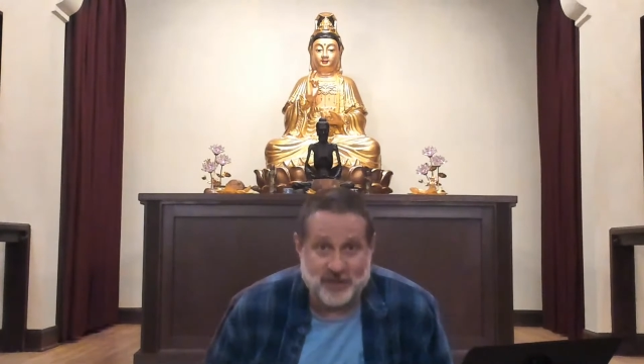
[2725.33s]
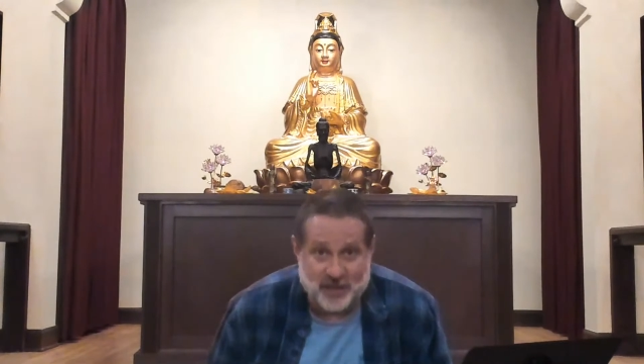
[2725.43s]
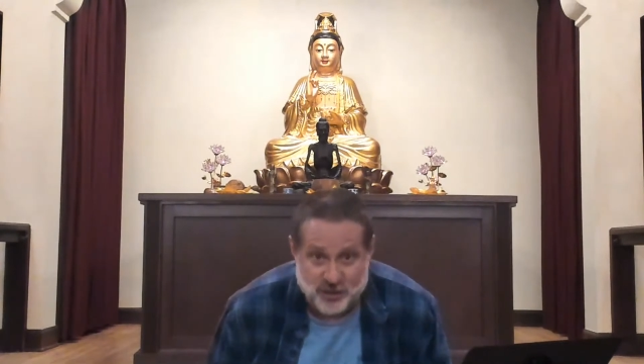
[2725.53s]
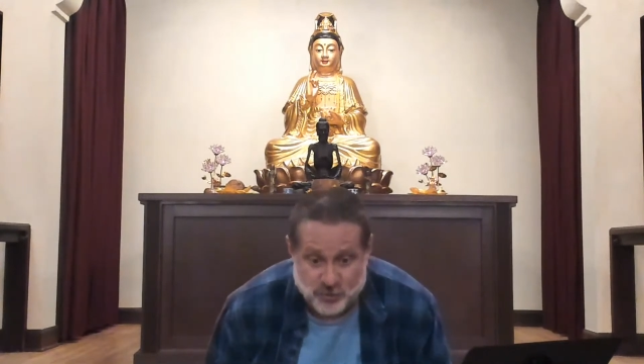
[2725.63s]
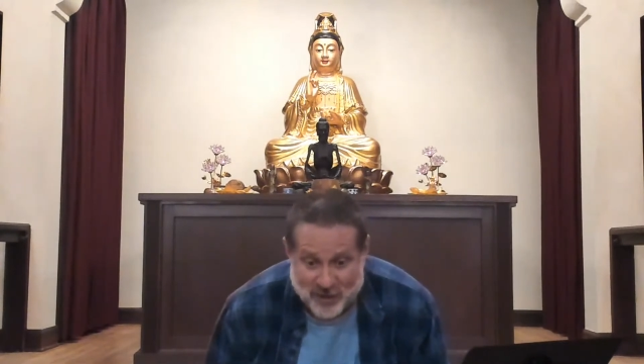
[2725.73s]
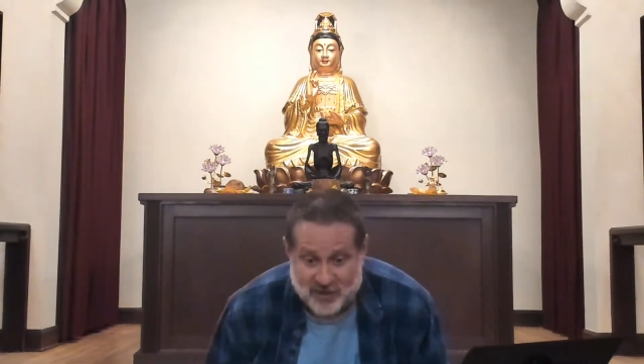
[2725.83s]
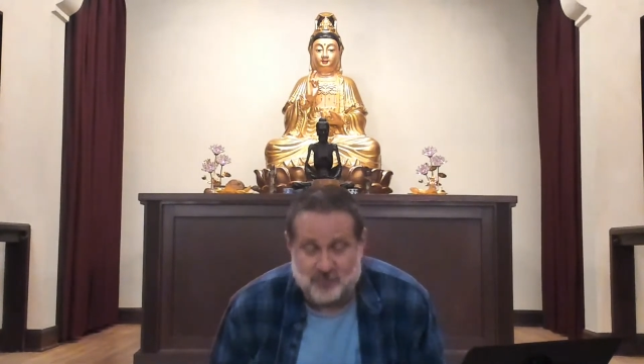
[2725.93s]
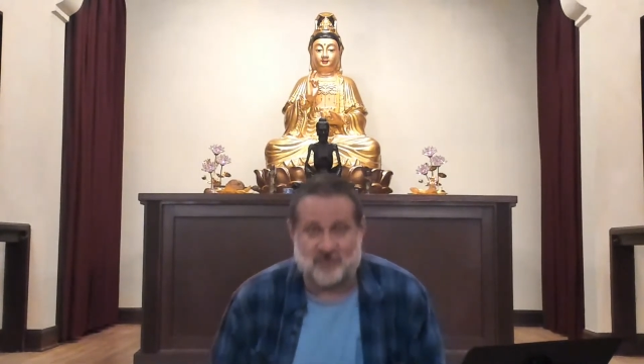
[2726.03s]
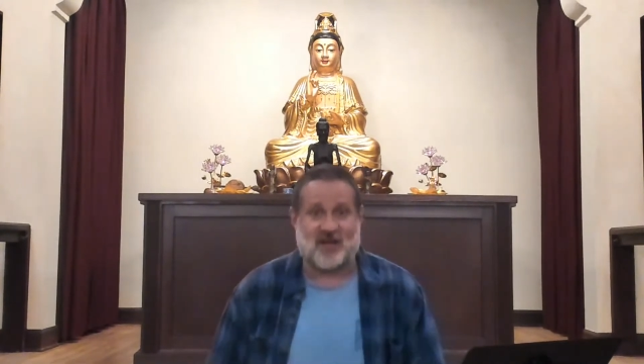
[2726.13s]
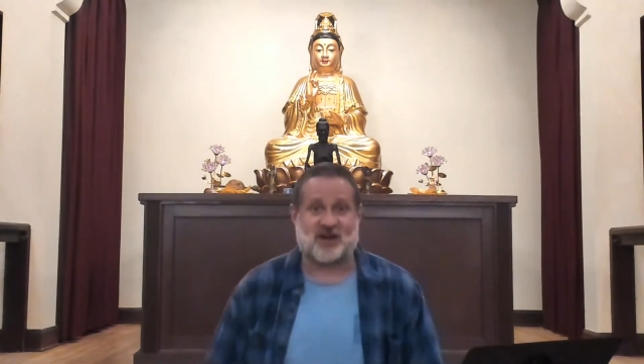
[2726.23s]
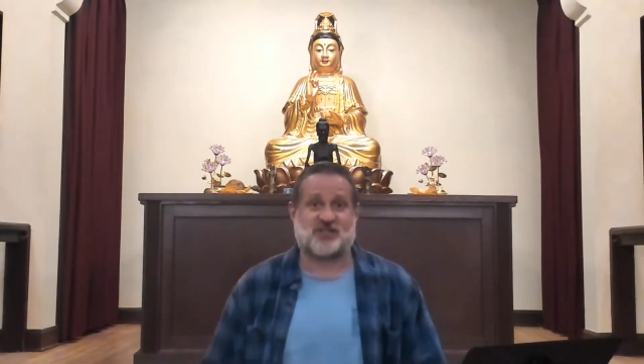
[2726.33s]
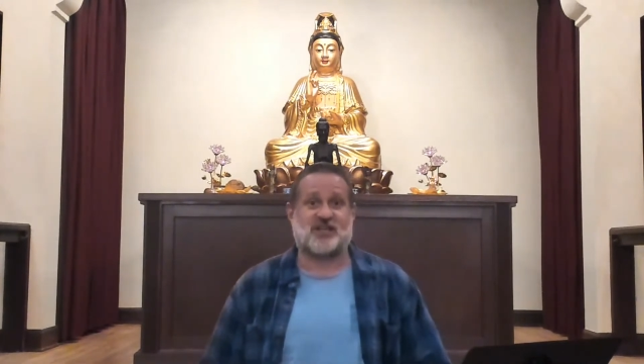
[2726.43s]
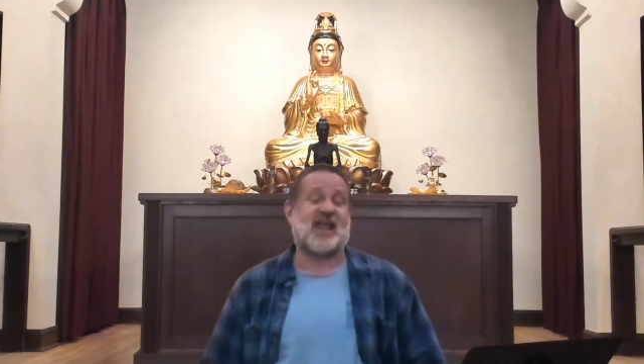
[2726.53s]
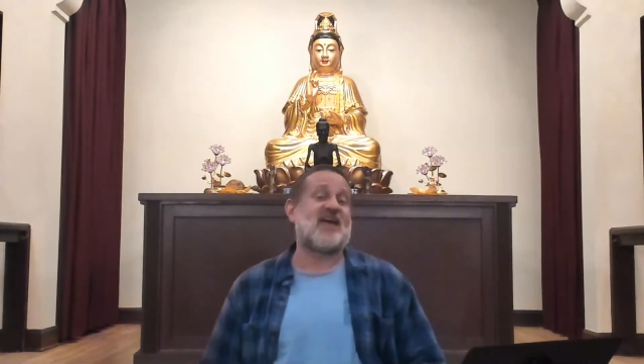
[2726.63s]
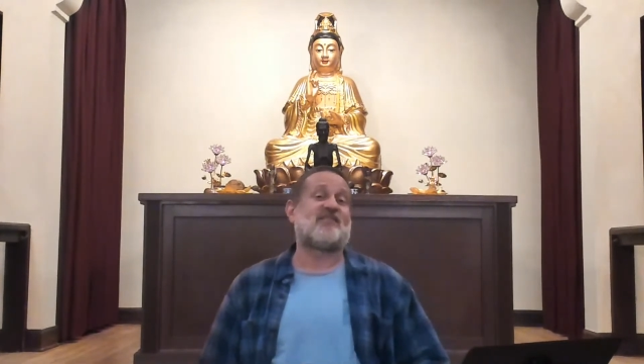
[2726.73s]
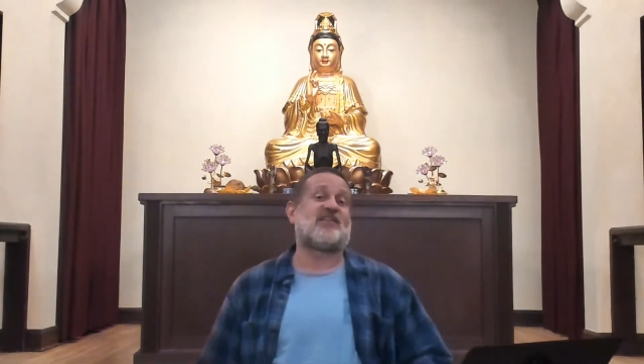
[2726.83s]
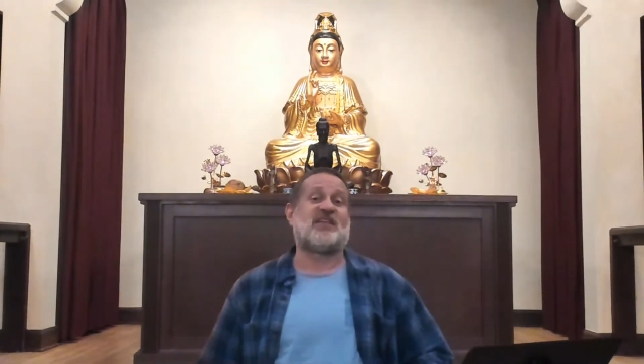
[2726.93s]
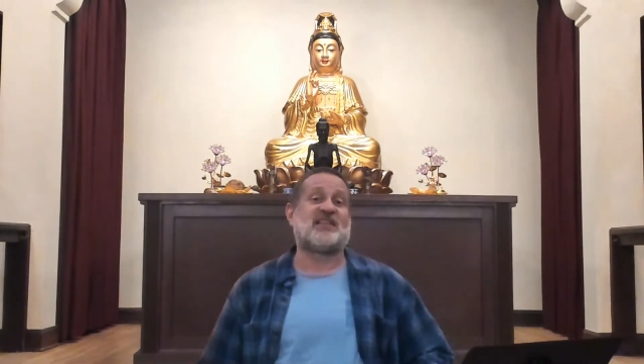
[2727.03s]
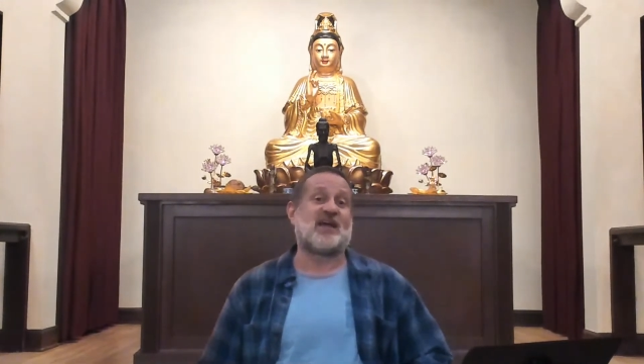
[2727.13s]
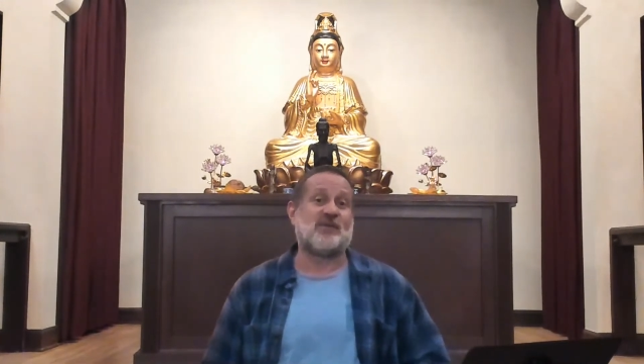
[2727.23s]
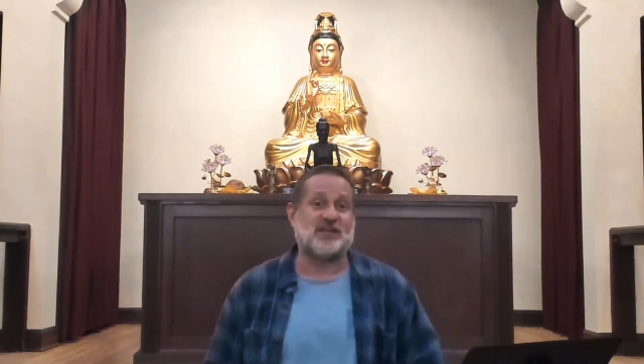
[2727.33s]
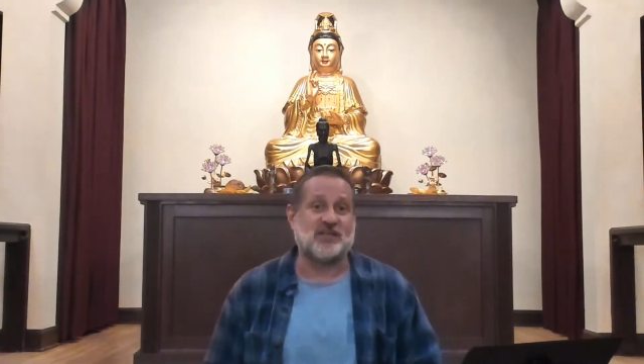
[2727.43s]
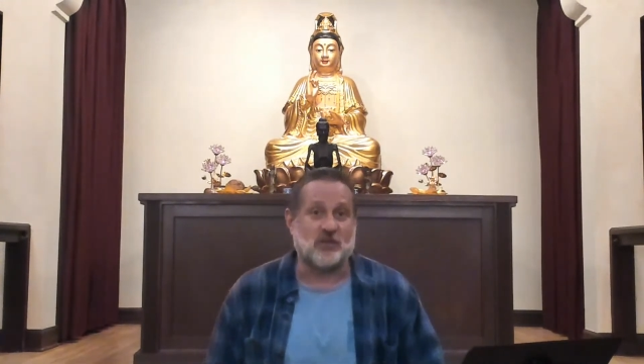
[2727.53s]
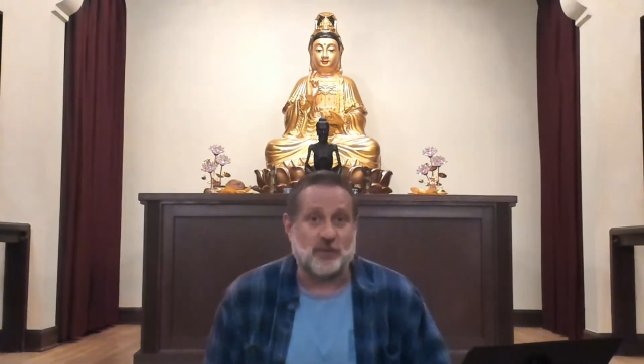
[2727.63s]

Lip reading: We expect perfection in everything that we do.